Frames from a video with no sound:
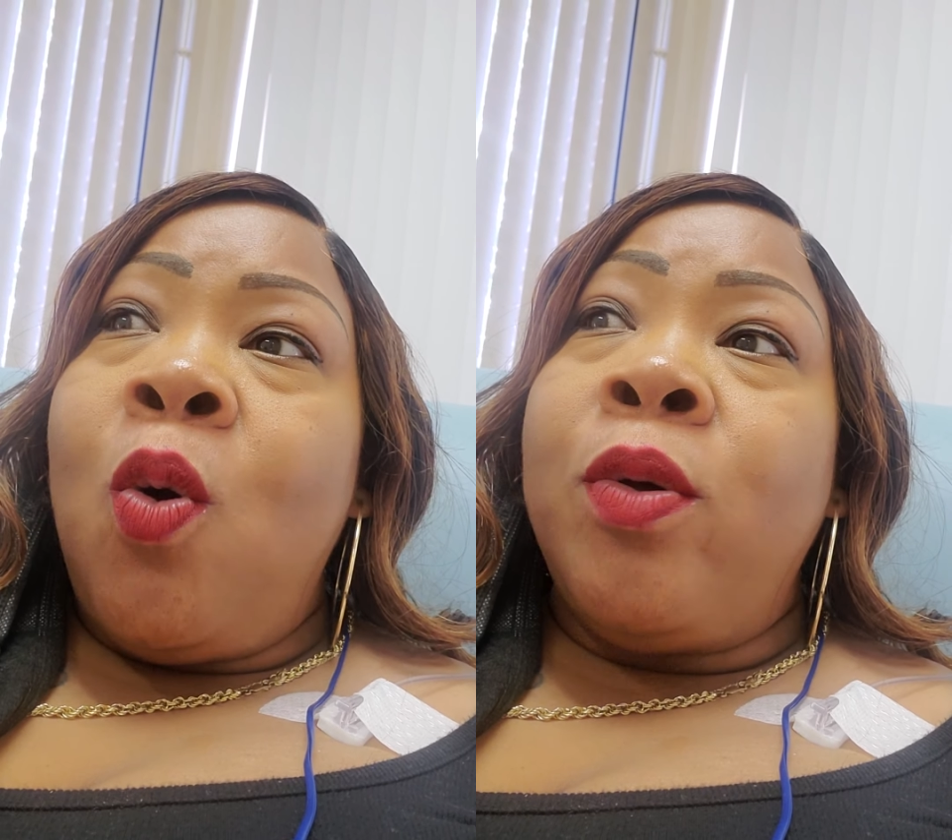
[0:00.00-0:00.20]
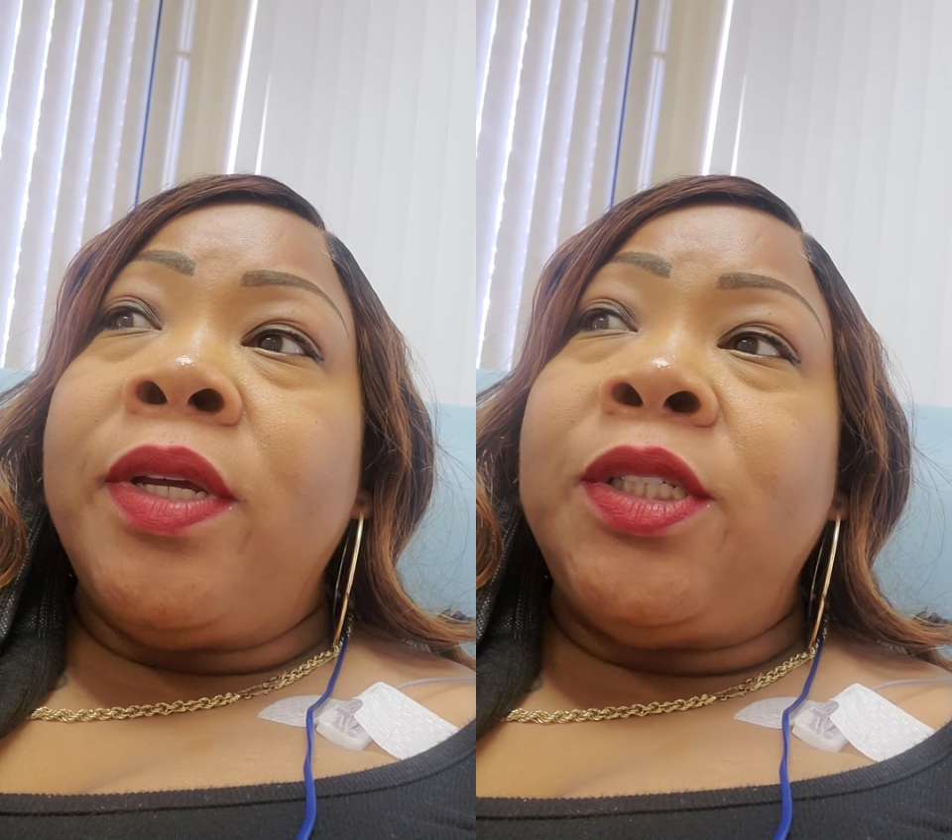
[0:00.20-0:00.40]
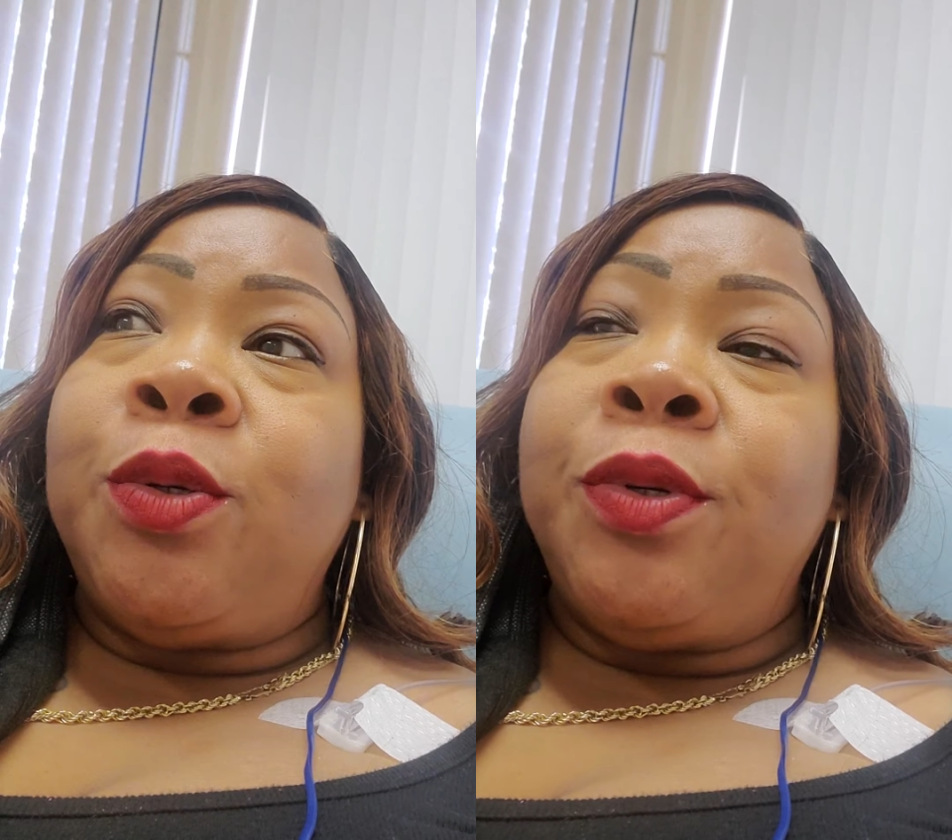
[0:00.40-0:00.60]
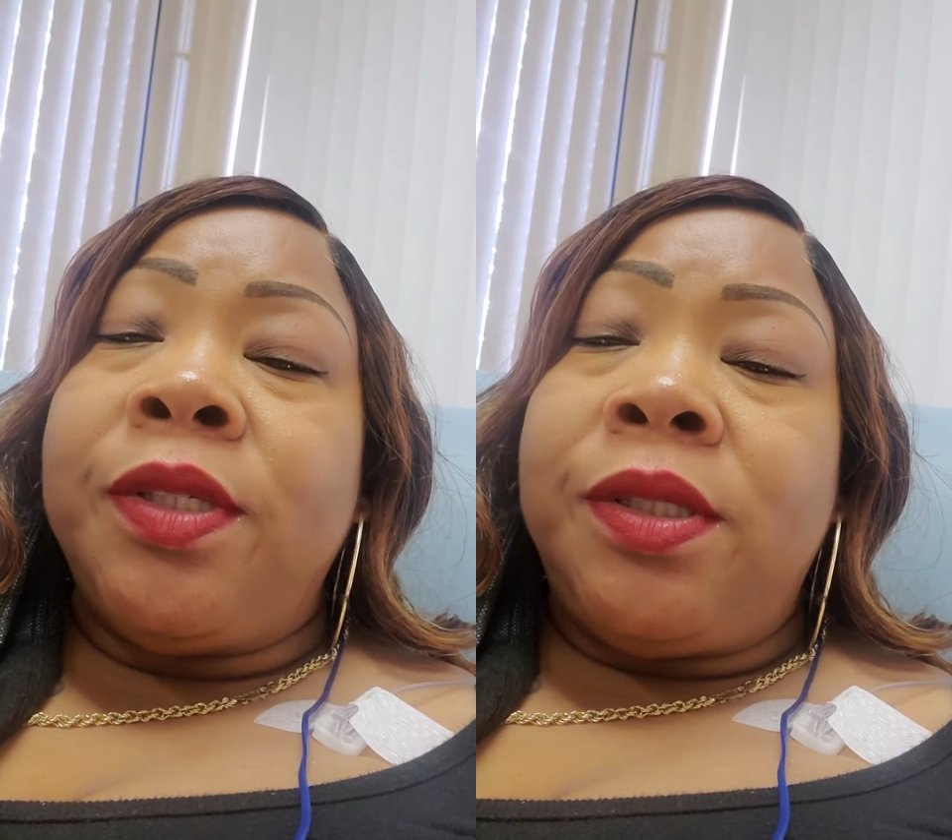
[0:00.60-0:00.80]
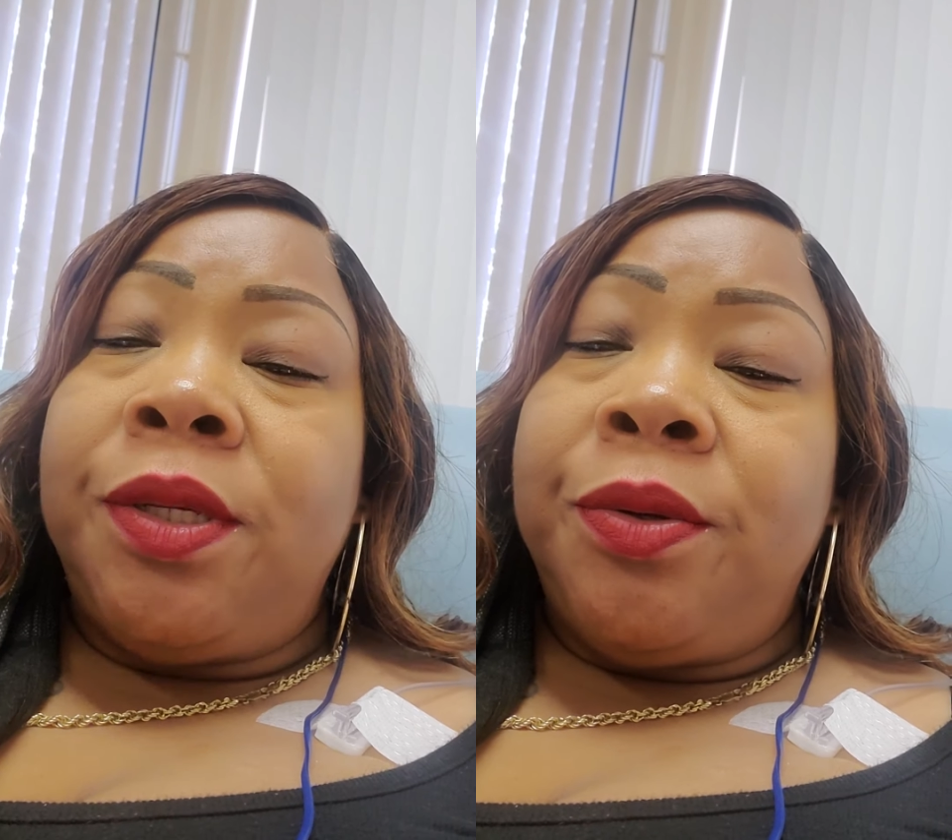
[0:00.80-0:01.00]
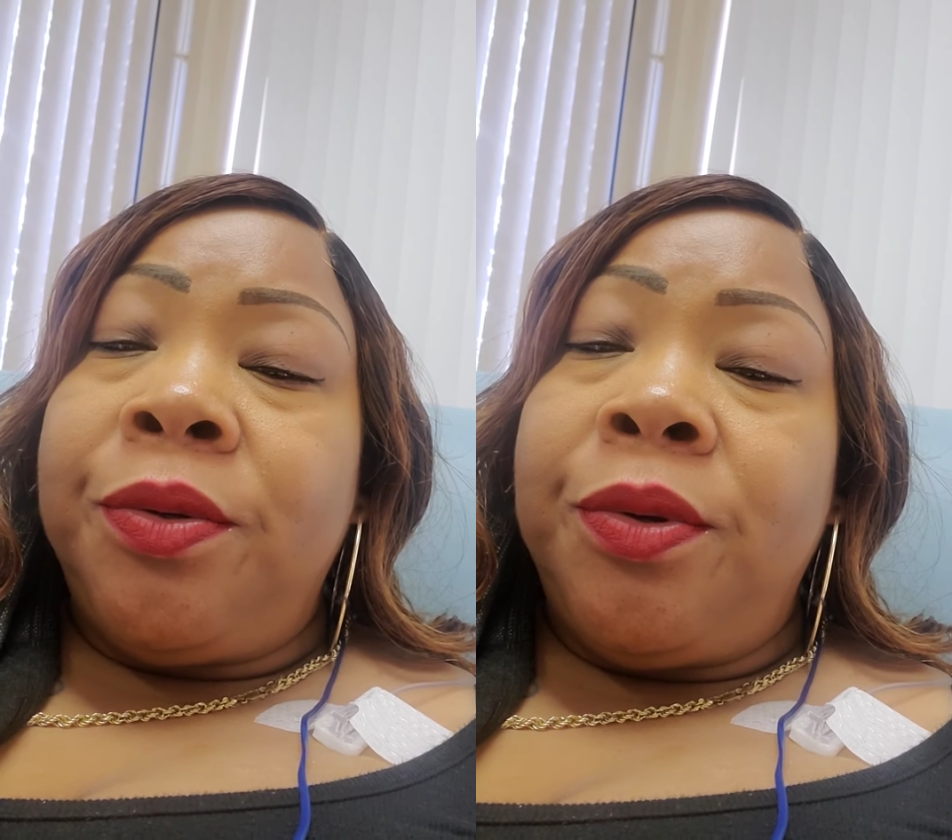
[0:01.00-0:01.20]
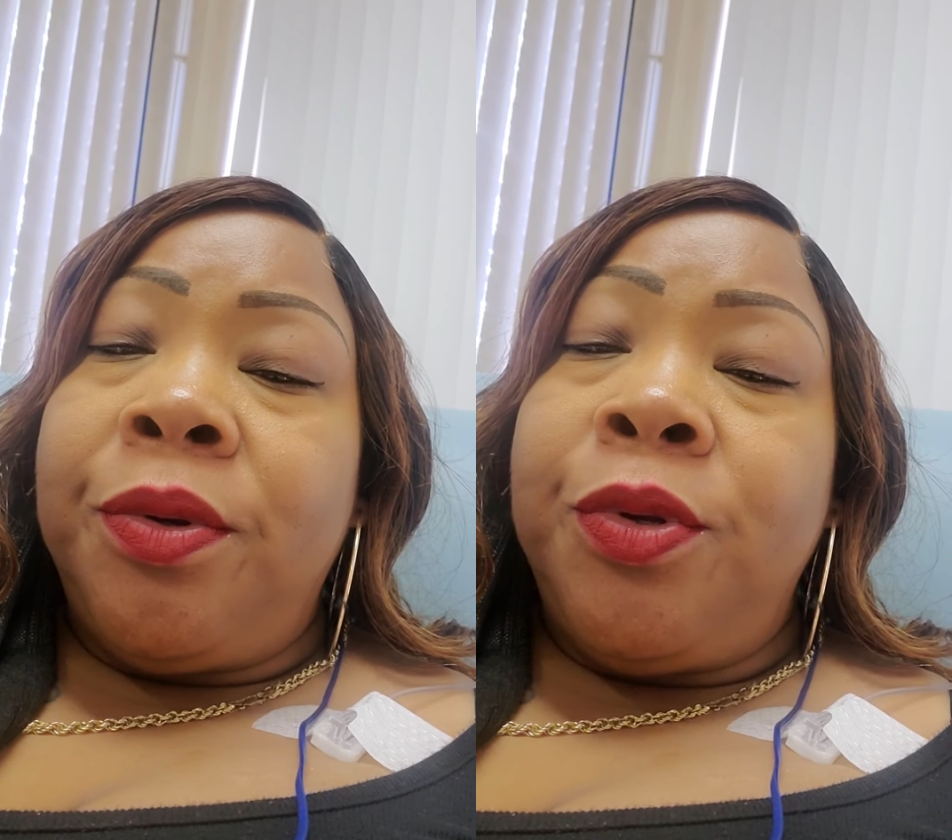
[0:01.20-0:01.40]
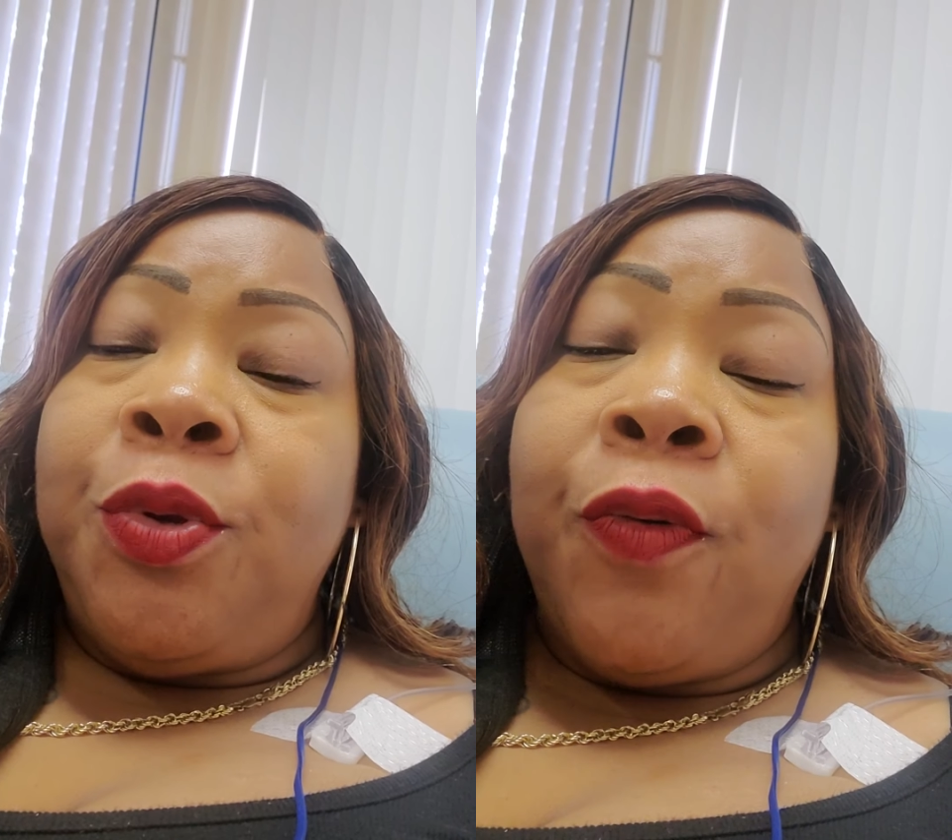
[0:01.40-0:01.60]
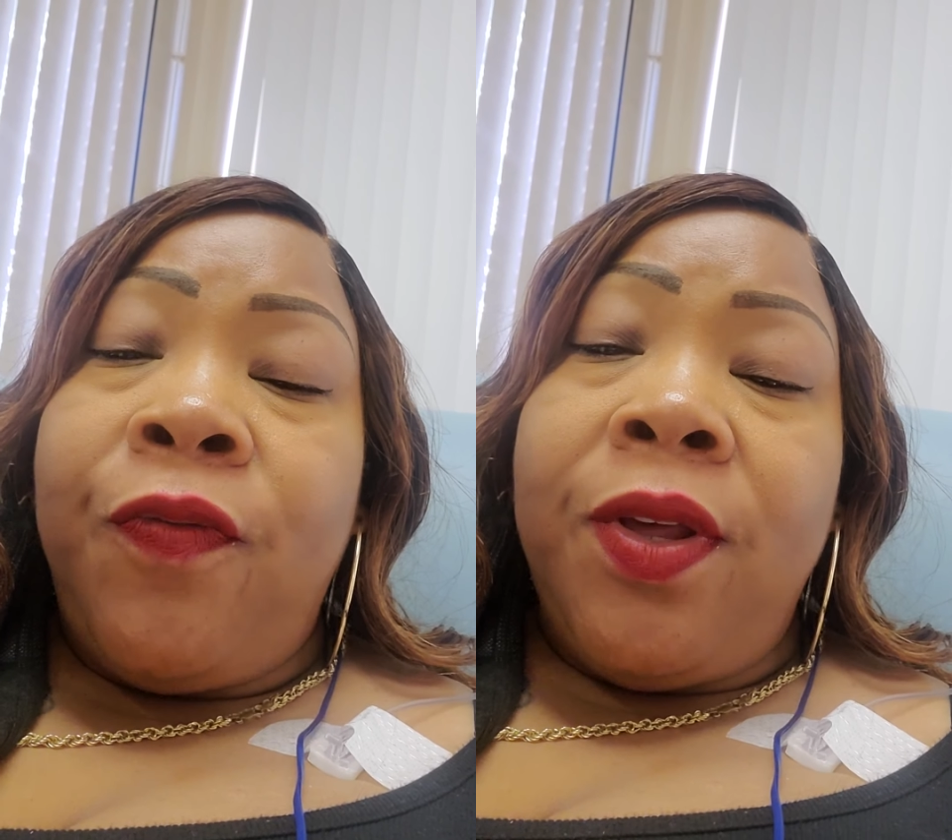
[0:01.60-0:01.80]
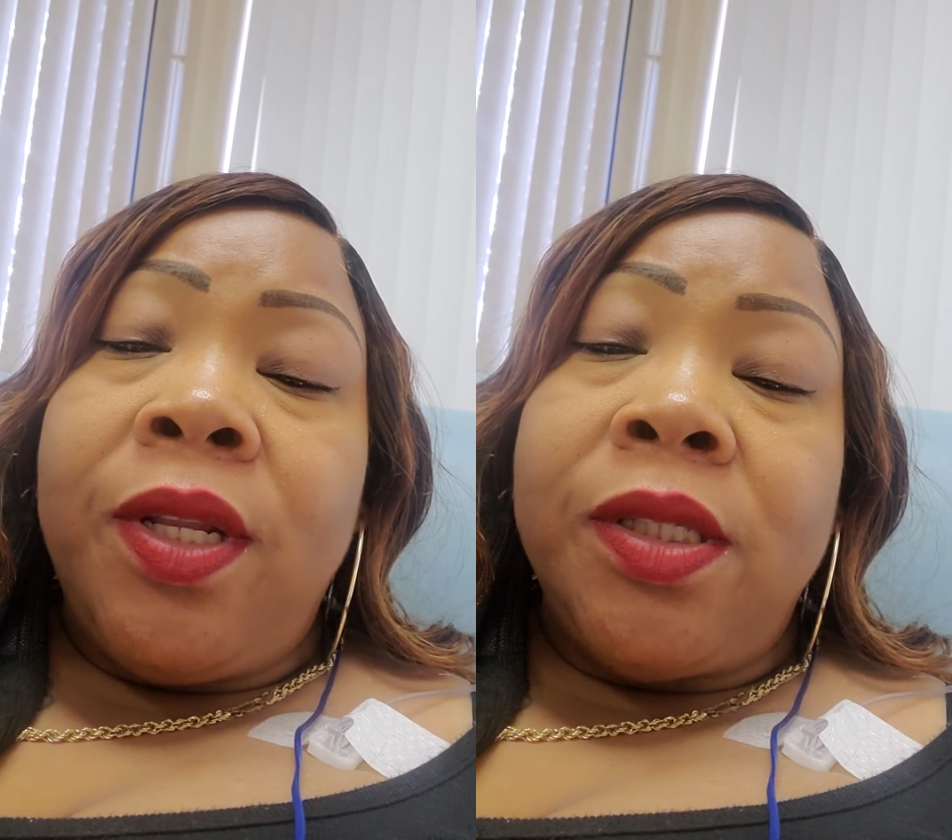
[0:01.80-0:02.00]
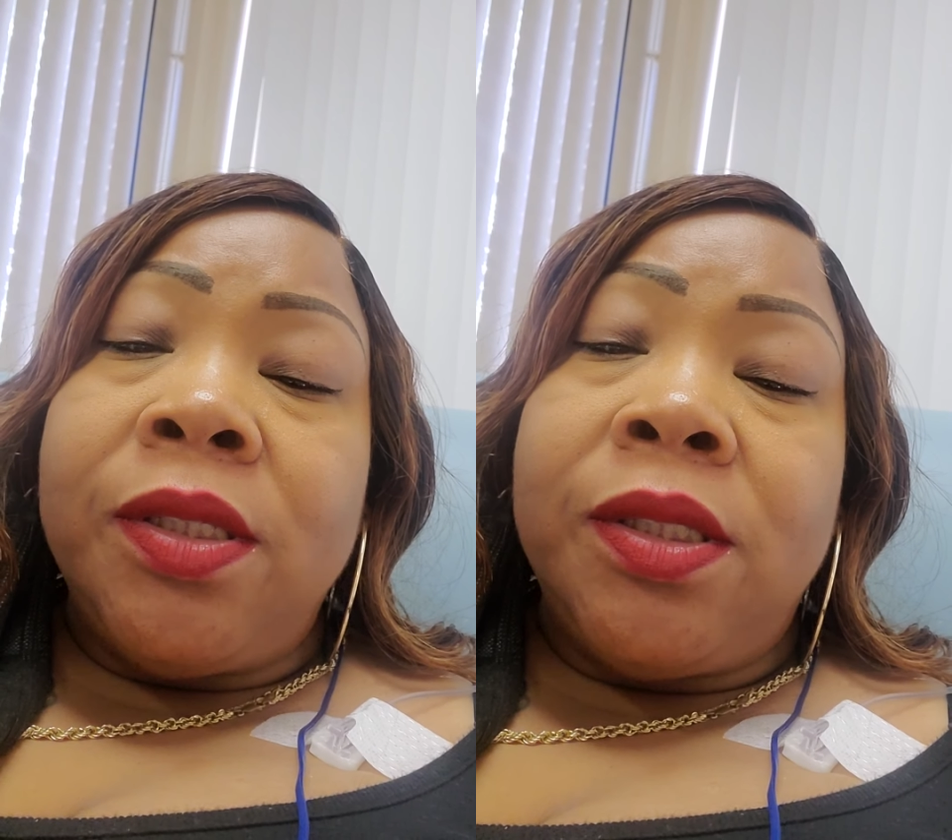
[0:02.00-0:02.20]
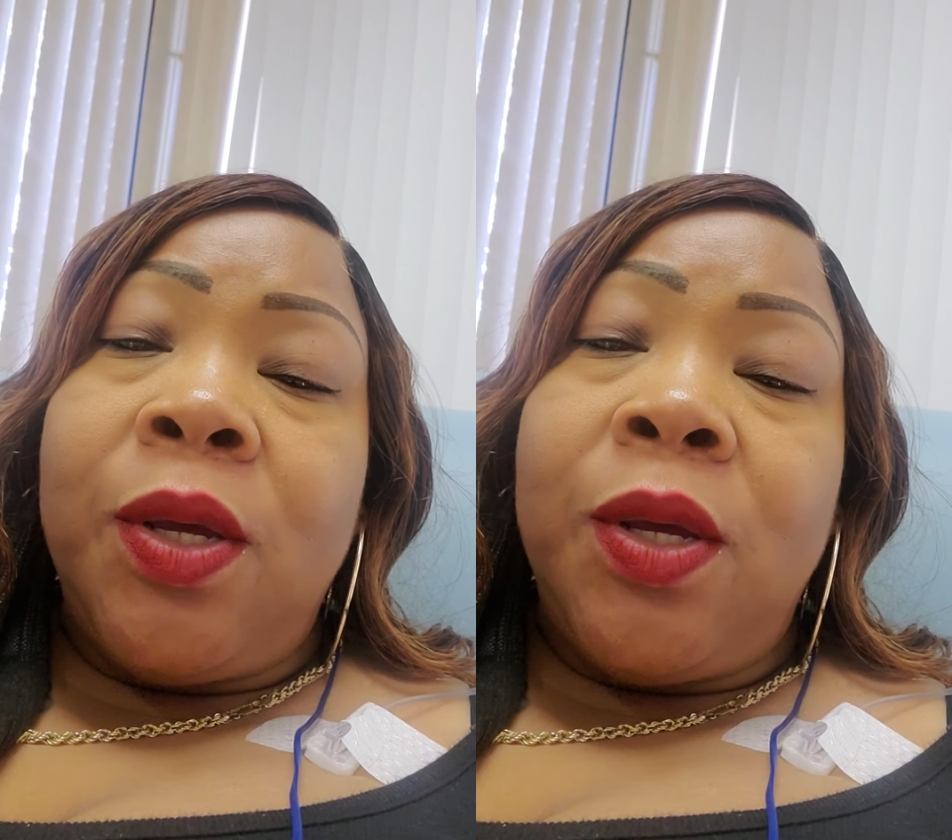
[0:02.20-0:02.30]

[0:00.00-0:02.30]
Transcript: or they don't consider your feelings